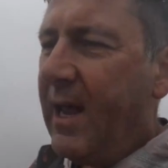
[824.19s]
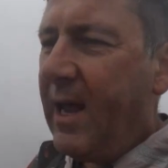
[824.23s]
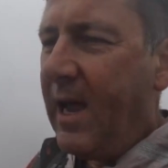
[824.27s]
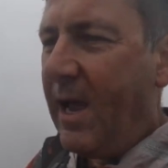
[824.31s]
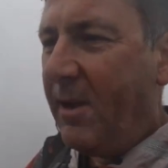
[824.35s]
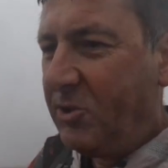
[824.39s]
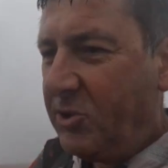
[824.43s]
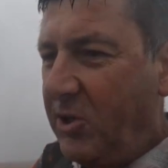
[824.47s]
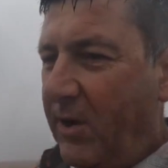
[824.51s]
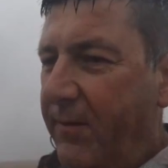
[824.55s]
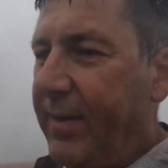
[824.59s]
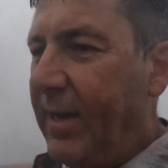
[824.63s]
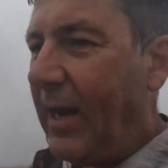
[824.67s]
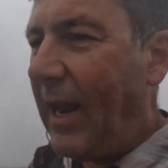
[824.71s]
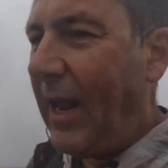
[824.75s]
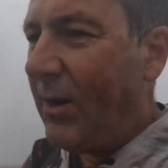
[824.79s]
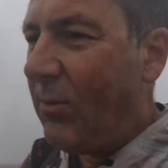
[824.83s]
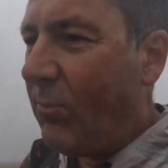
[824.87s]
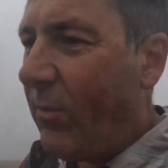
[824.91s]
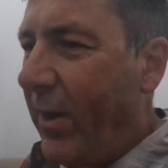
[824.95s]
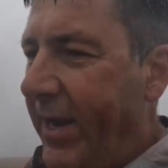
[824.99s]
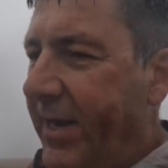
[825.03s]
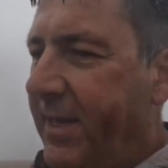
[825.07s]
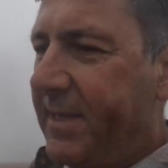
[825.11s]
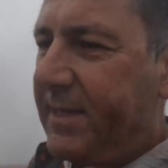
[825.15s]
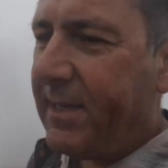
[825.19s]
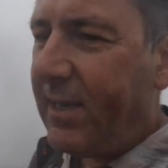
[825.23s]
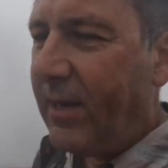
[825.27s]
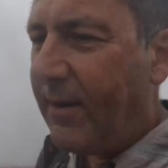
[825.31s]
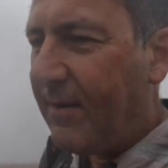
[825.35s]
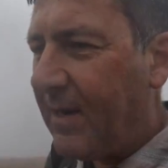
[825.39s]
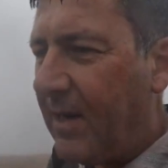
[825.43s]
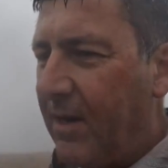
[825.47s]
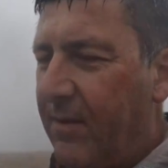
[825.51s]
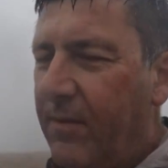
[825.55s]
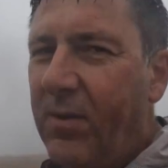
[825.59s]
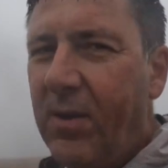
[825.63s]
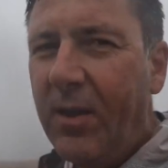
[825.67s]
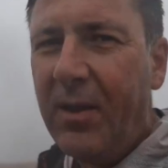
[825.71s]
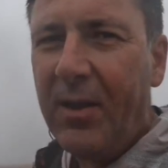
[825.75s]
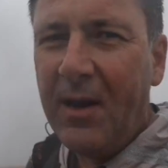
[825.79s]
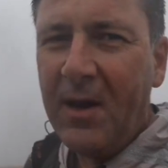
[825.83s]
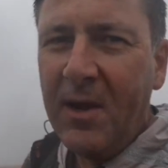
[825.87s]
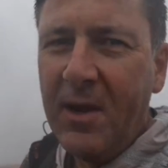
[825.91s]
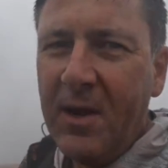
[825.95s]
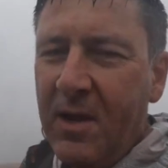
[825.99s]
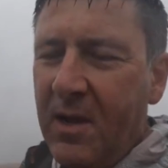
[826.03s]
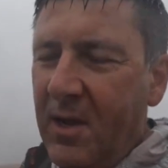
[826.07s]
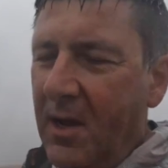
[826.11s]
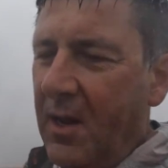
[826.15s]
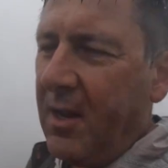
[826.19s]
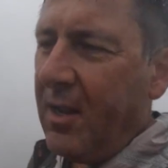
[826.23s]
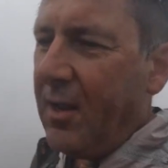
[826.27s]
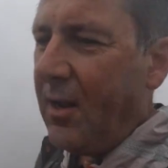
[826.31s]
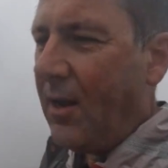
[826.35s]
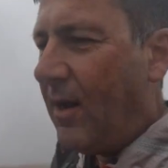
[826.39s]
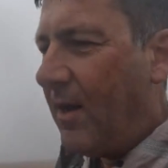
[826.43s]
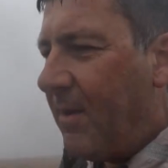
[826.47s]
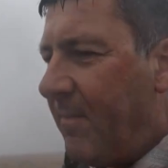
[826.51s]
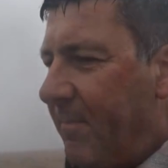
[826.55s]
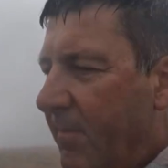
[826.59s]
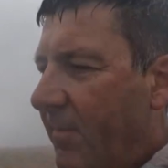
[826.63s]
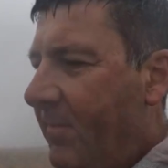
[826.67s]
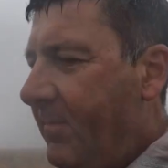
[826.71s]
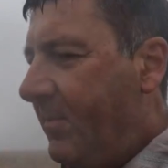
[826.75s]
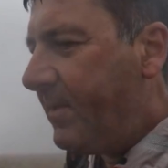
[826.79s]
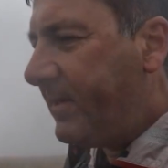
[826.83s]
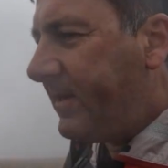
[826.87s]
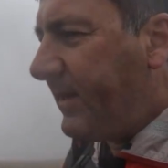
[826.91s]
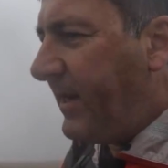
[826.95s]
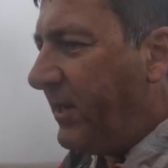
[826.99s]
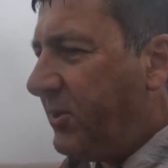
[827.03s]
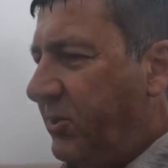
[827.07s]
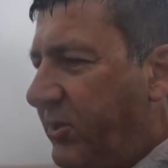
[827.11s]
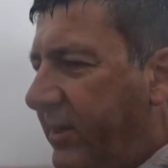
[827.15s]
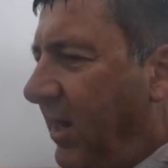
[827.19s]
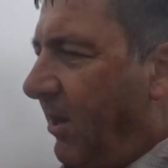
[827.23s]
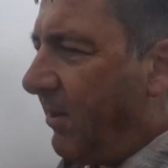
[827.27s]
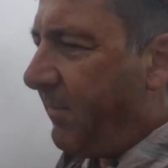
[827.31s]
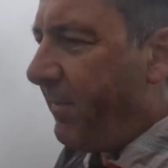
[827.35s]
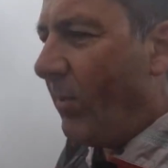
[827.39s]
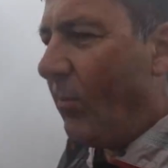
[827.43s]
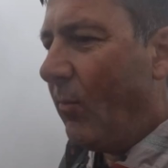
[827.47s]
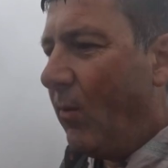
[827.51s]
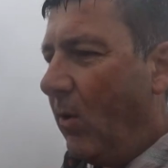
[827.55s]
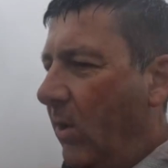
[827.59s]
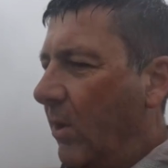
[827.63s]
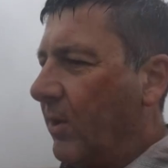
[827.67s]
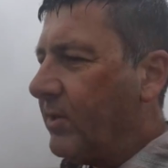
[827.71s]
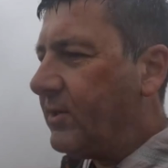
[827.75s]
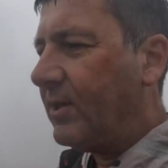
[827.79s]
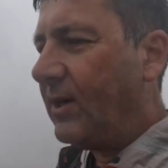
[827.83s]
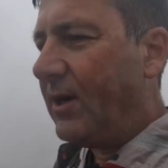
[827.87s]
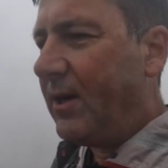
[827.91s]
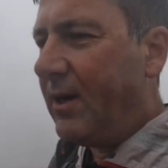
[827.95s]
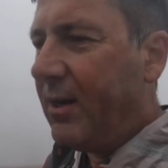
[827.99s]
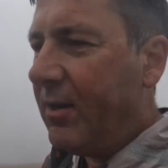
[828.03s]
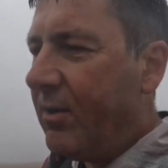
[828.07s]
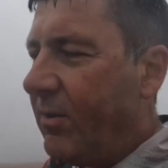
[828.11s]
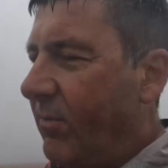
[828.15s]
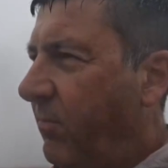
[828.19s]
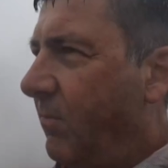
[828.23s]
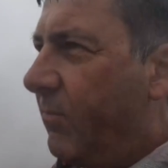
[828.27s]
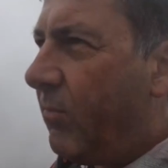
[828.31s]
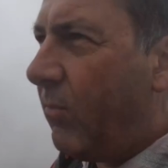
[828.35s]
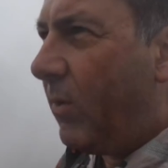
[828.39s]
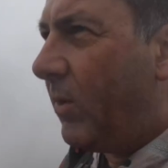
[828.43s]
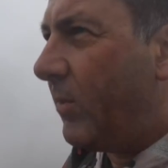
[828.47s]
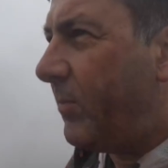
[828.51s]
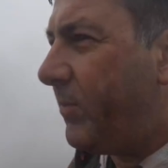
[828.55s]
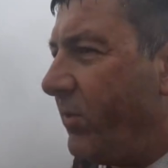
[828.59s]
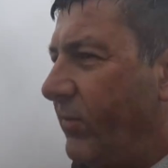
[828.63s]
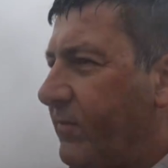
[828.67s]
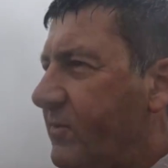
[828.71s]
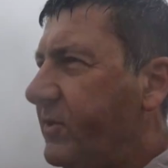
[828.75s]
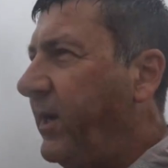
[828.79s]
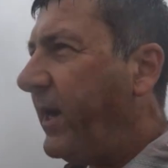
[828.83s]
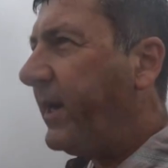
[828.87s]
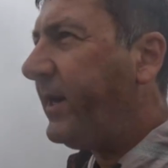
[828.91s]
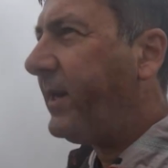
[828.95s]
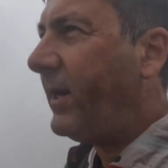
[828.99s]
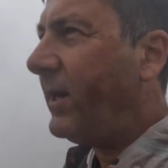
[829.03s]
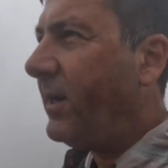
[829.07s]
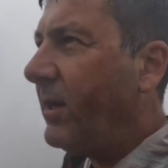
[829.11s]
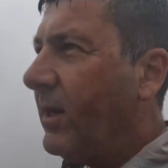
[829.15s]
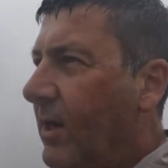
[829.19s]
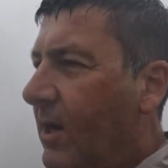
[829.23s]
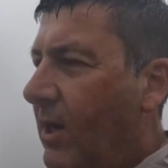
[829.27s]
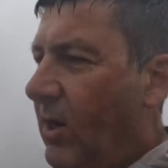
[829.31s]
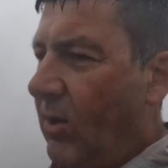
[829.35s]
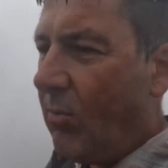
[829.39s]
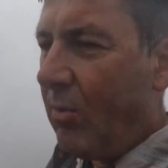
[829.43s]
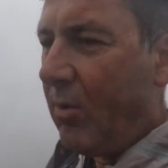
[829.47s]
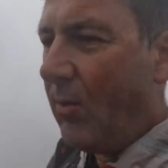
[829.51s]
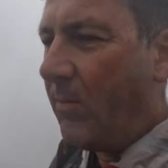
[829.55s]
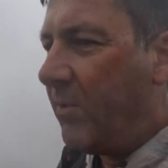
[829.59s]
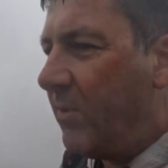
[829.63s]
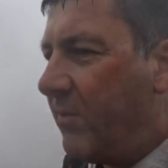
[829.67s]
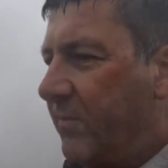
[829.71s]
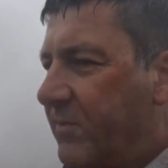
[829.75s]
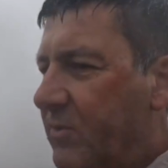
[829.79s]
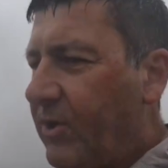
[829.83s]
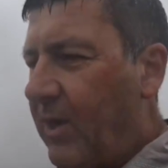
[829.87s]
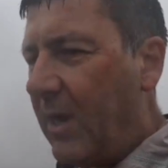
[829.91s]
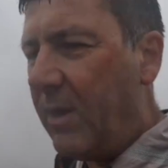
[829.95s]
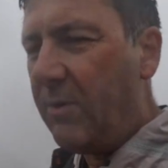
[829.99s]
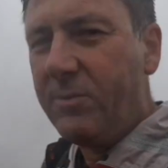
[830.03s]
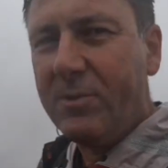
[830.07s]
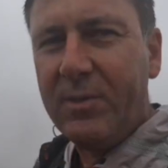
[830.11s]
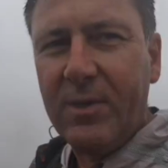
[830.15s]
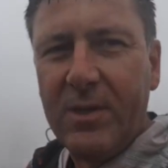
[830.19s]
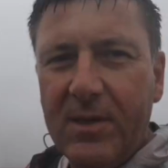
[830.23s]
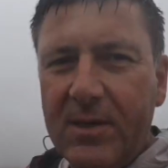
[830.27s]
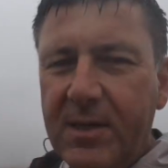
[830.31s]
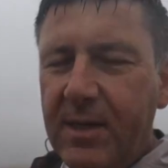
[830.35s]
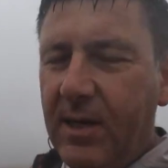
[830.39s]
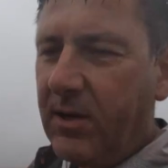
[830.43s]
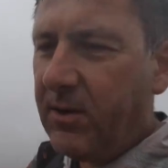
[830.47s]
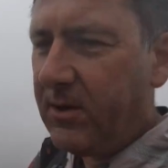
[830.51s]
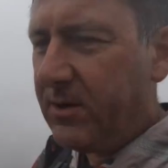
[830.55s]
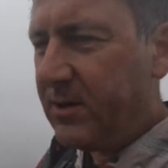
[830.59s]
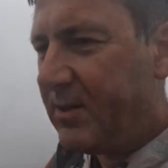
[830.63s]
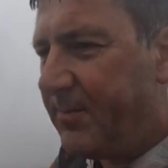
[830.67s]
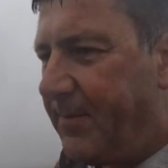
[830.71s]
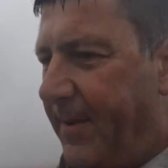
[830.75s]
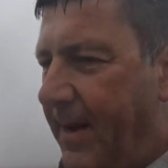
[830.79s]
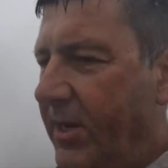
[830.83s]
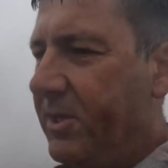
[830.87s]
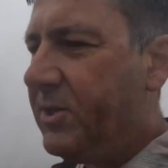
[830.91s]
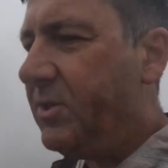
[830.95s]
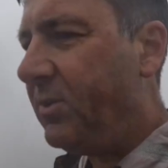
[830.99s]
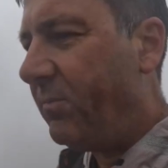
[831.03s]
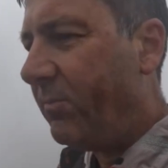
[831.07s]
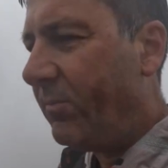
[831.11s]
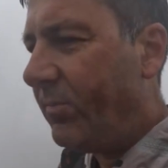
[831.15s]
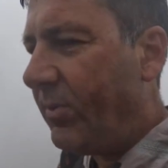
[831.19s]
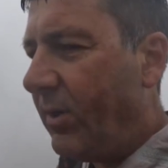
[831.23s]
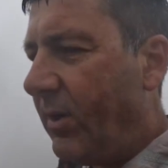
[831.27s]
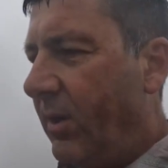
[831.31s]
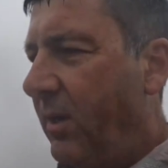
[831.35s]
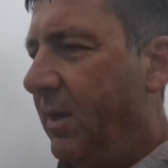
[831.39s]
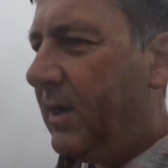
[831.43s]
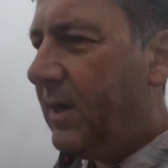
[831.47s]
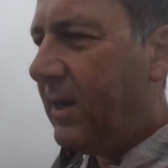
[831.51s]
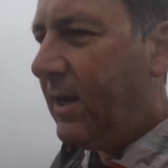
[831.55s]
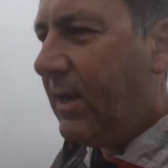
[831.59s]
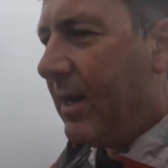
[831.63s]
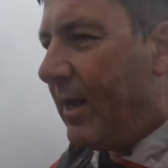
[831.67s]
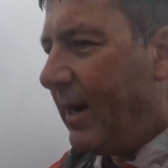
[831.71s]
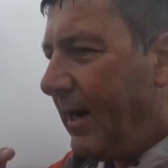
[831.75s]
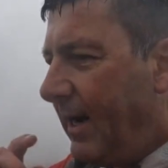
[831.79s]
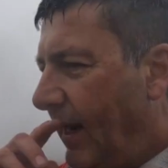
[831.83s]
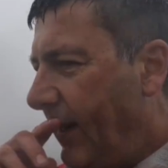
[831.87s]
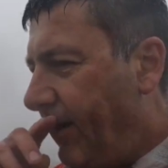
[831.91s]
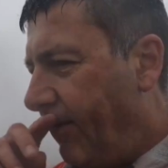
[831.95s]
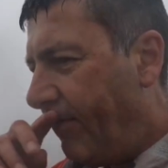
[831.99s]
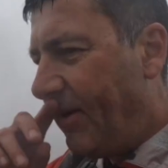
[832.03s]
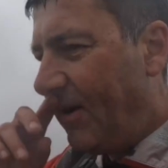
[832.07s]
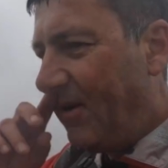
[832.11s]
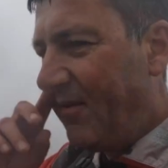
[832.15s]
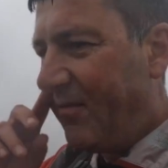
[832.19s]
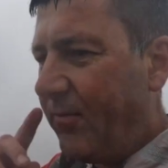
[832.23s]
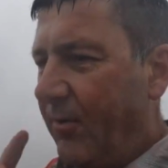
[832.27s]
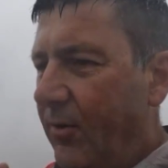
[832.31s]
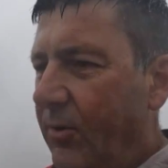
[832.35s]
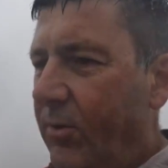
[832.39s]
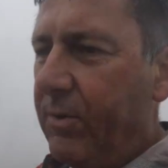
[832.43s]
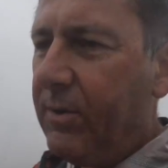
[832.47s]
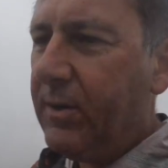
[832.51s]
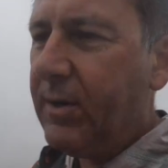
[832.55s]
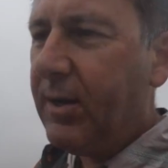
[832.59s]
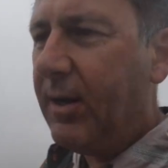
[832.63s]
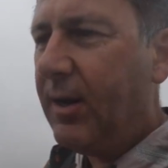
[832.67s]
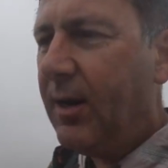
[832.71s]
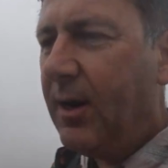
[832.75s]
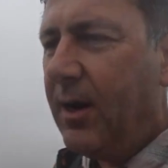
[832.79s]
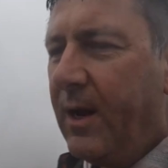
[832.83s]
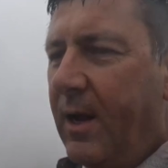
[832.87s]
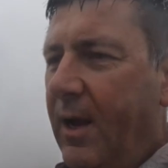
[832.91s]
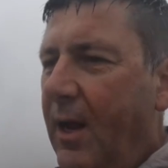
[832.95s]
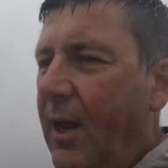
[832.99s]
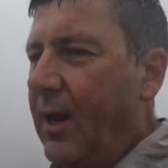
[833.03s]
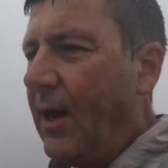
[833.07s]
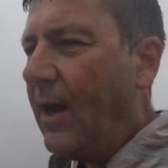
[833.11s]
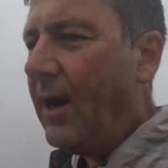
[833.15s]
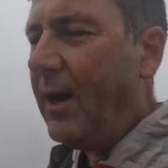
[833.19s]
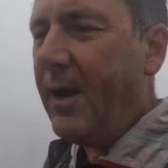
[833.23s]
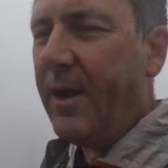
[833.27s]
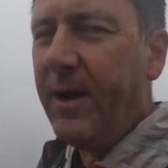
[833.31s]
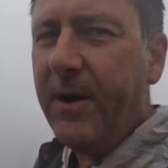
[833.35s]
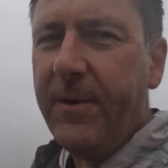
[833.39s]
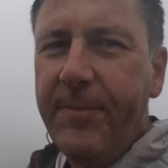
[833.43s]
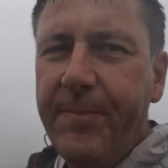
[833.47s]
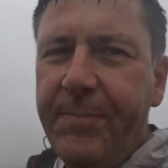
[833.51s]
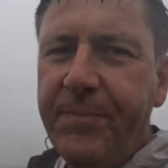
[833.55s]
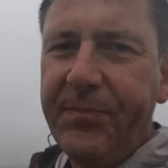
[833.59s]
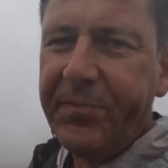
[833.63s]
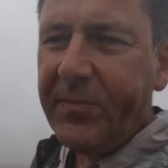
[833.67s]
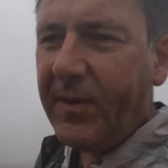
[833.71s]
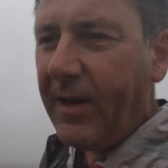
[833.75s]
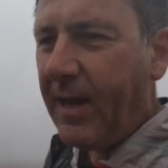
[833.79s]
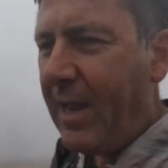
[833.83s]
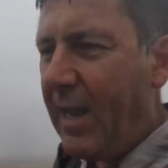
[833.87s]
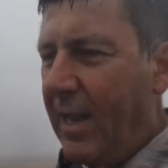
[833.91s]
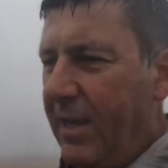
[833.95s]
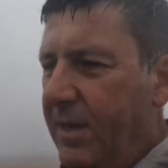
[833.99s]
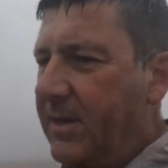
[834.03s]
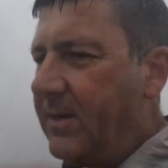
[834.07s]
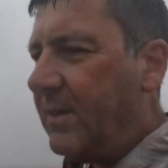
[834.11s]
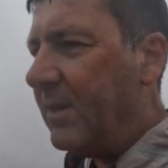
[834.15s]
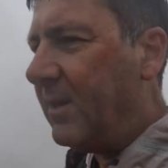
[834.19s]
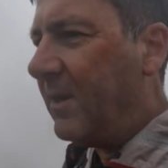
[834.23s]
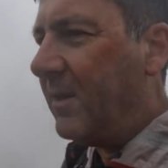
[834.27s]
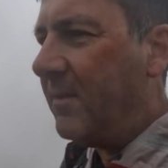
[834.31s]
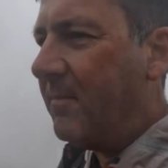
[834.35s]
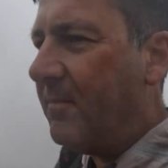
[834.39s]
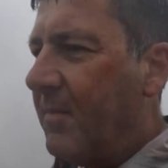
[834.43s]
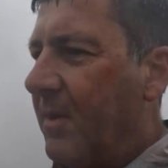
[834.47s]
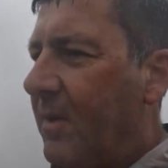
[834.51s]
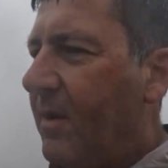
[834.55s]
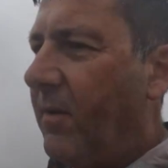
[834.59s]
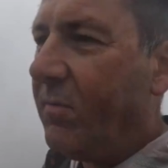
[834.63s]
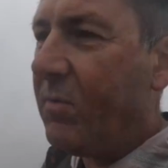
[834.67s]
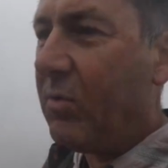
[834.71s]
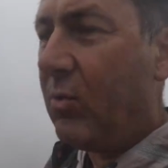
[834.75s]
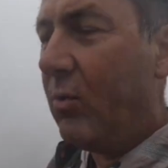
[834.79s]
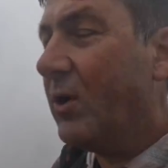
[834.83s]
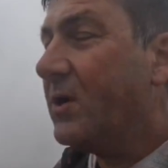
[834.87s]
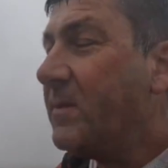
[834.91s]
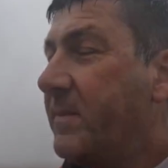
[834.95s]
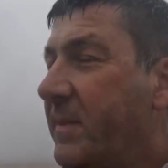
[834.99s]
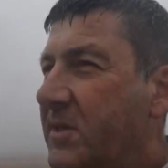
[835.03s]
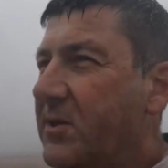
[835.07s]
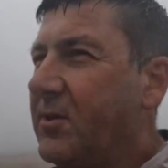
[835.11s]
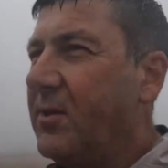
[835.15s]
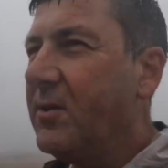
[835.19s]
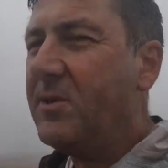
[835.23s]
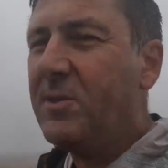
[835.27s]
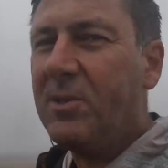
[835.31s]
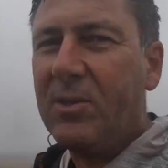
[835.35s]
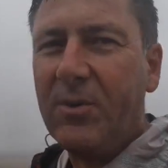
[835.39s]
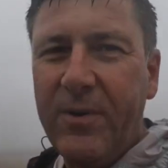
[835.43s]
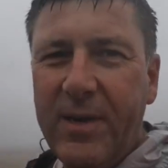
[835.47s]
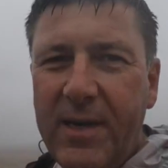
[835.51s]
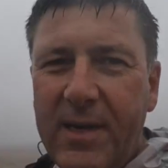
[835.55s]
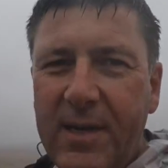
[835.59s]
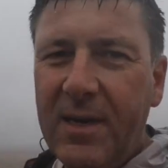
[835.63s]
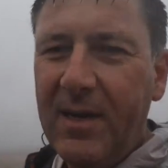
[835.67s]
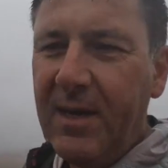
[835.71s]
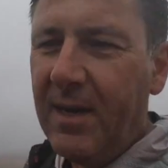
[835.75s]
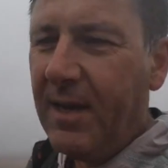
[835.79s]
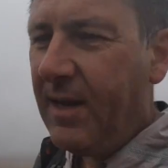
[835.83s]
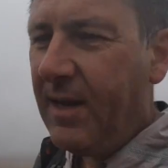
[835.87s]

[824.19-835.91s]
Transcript: I travel in lightweight, kind of just literally carry my water, waterproof jacket, waterproof trousers, a spare jumper, a little bit of food, and of course my sunscreen.